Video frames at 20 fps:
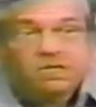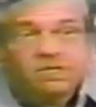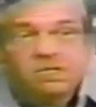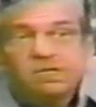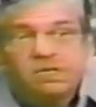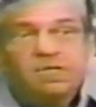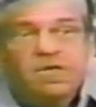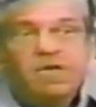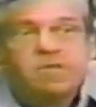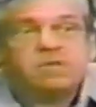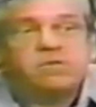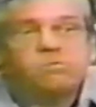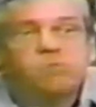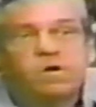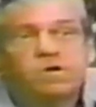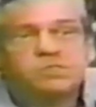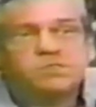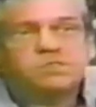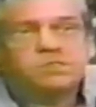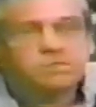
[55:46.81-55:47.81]
And the
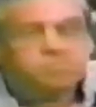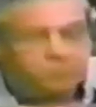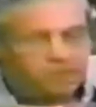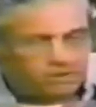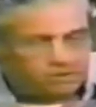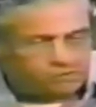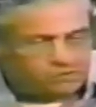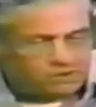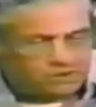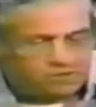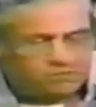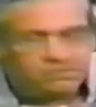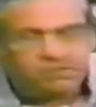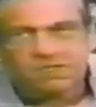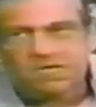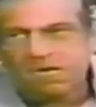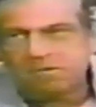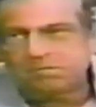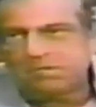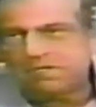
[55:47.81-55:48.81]
Washington Post even
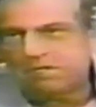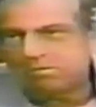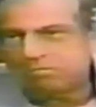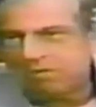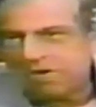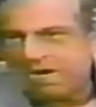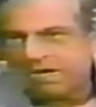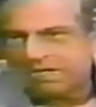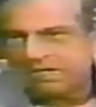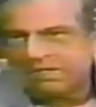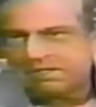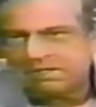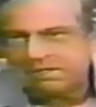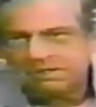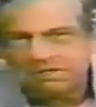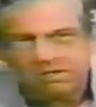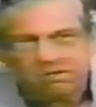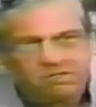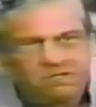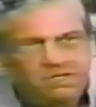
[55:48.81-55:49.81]
commented wryly
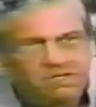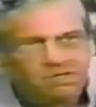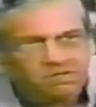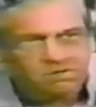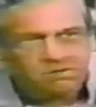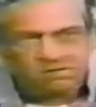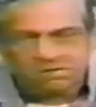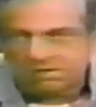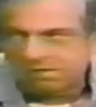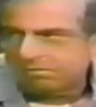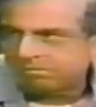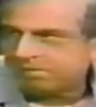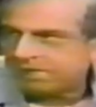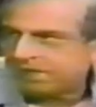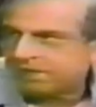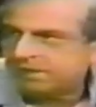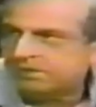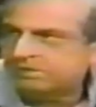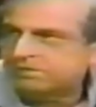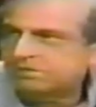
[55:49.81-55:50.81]
on the editorial
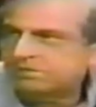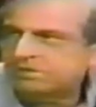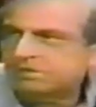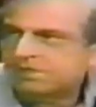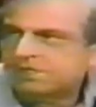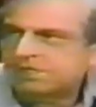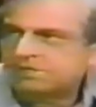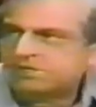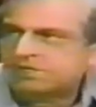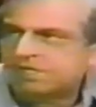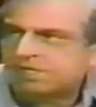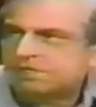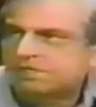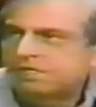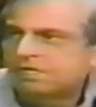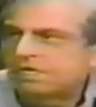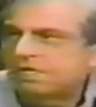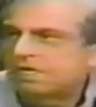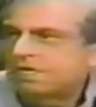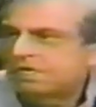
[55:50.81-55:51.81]
page. They said,
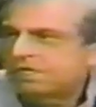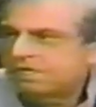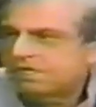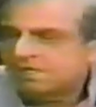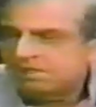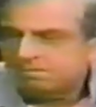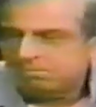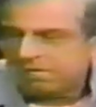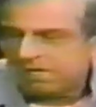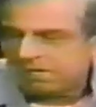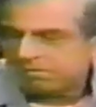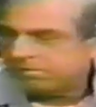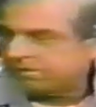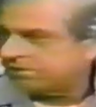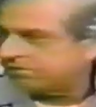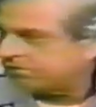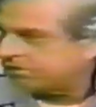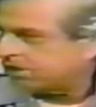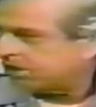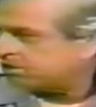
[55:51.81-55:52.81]
the Department of
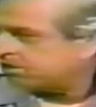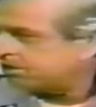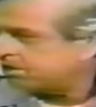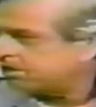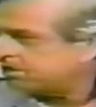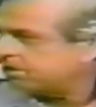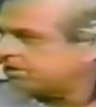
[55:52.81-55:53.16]
Justice